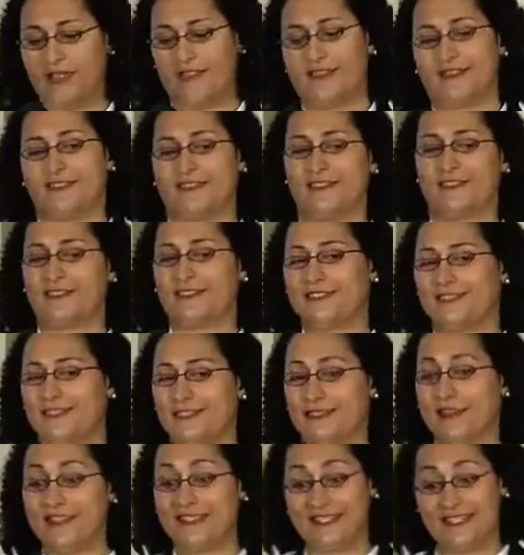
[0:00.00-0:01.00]
So let's
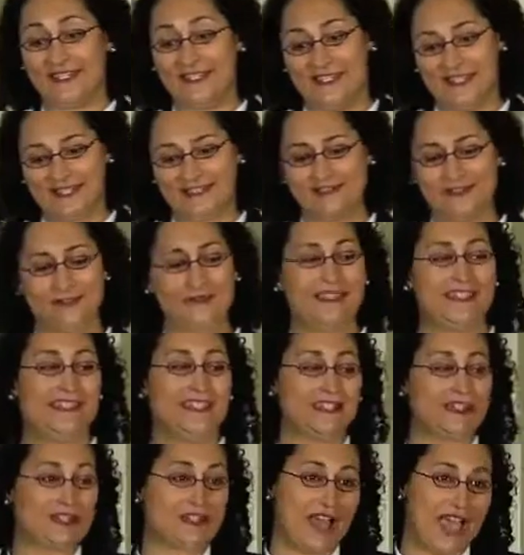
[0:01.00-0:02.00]
transition from the
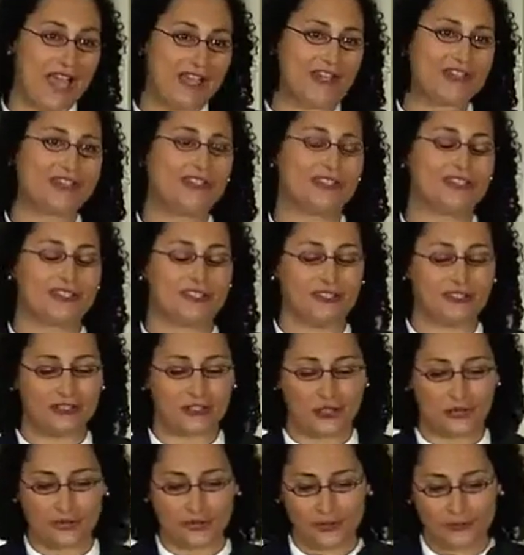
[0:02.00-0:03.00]
international to the
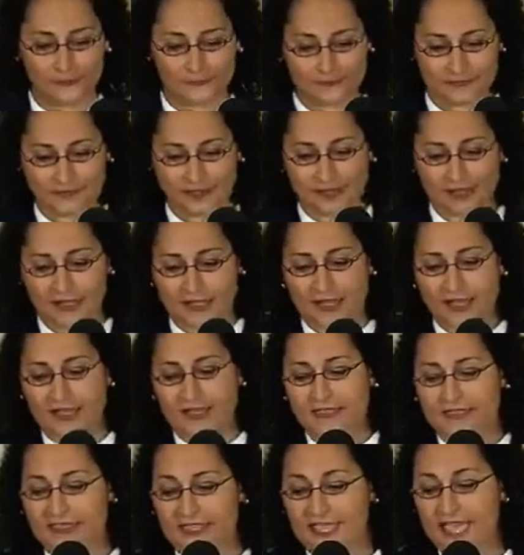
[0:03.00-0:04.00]
local.
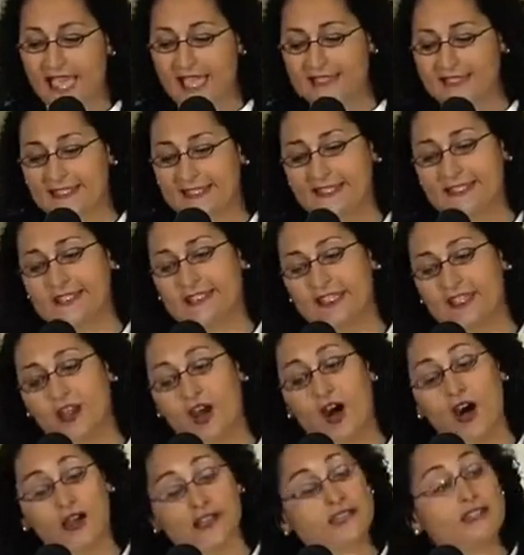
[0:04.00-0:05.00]
The SEC
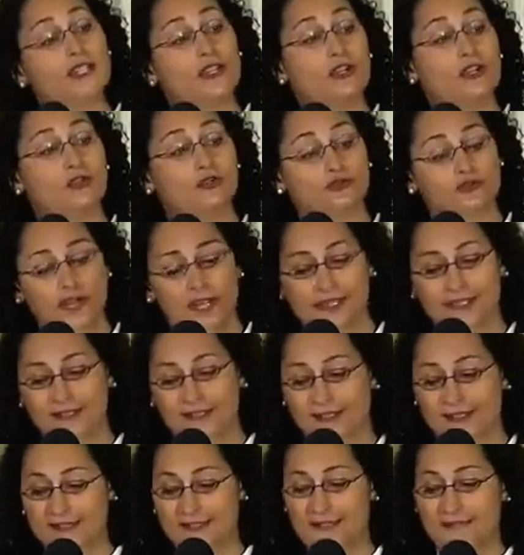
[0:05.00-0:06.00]
also
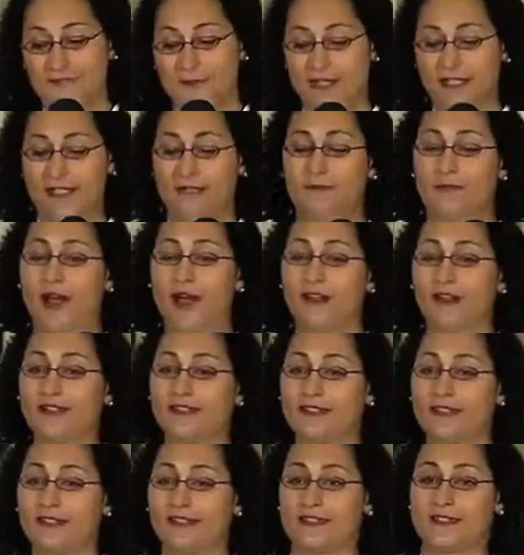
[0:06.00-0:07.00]
regulates money and
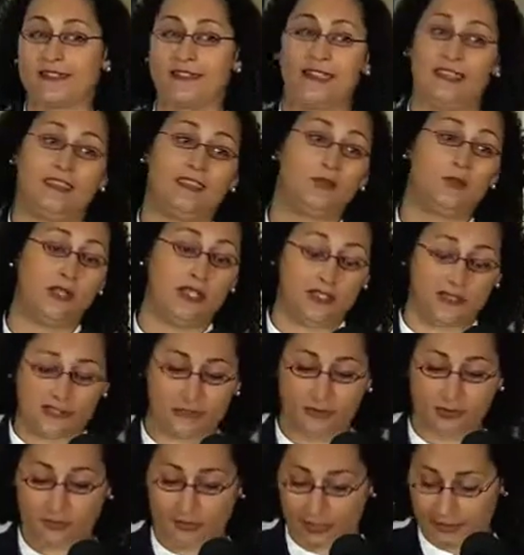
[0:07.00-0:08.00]
politics in the
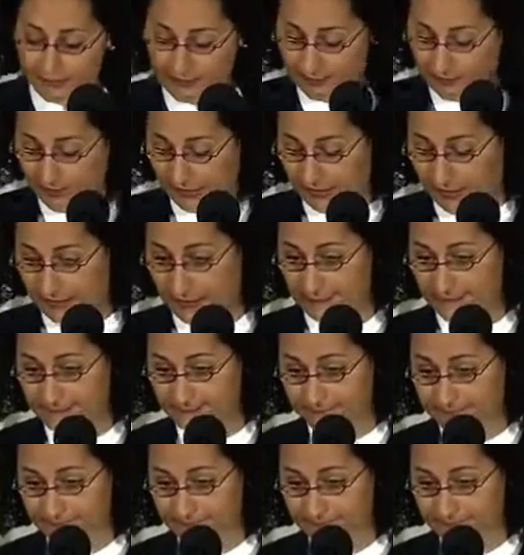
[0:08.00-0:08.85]
municipal bond market.